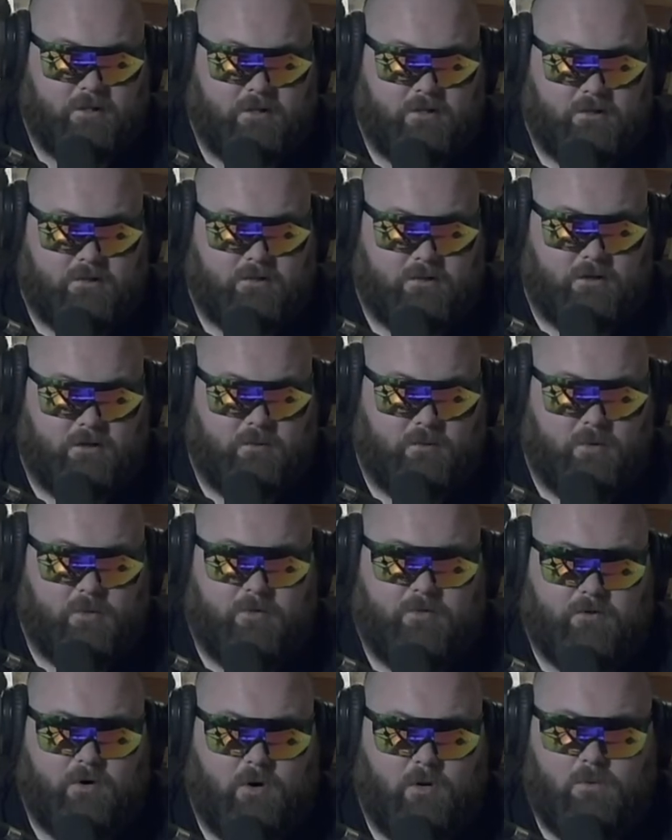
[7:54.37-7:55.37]
So, but
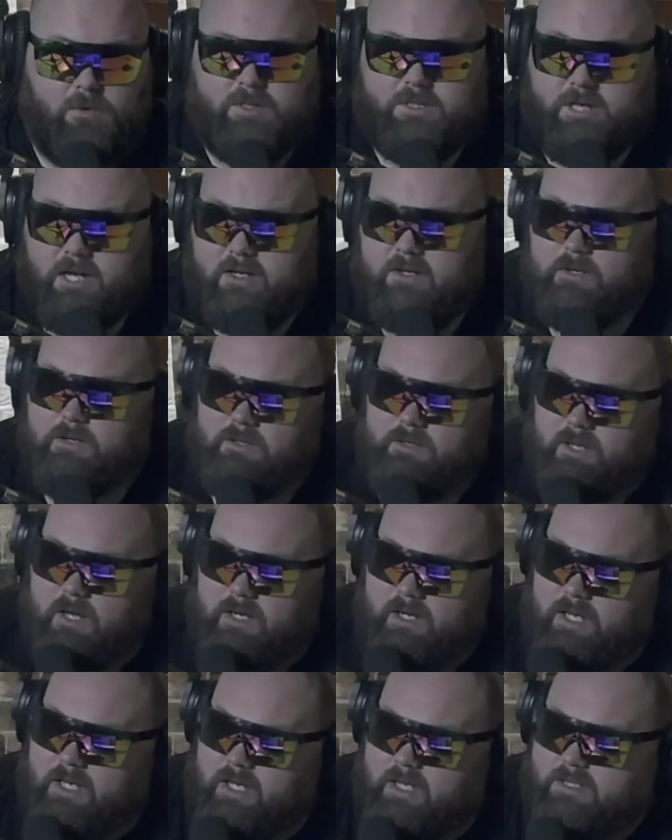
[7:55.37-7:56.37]
we've always had good luck
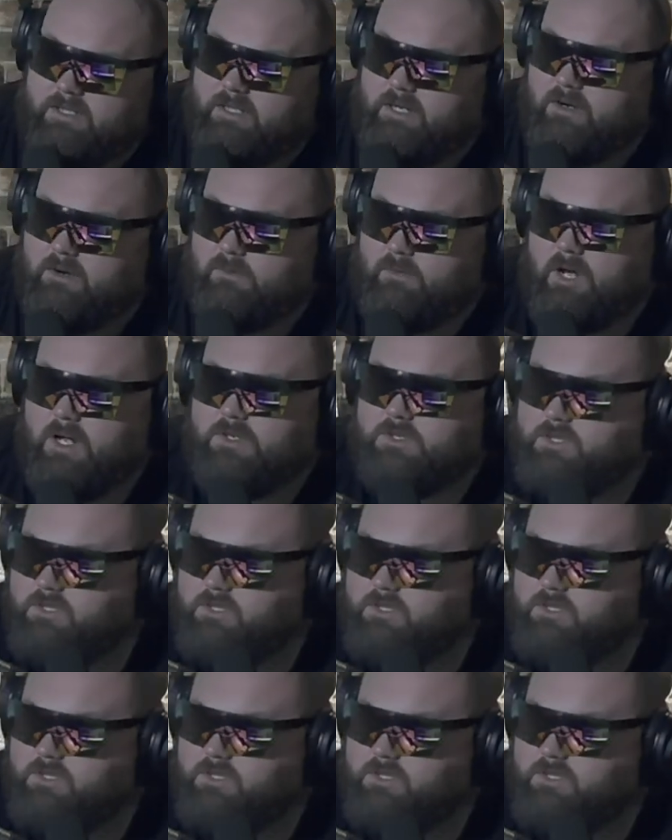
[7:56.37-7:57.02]
against Aaron Rodgers in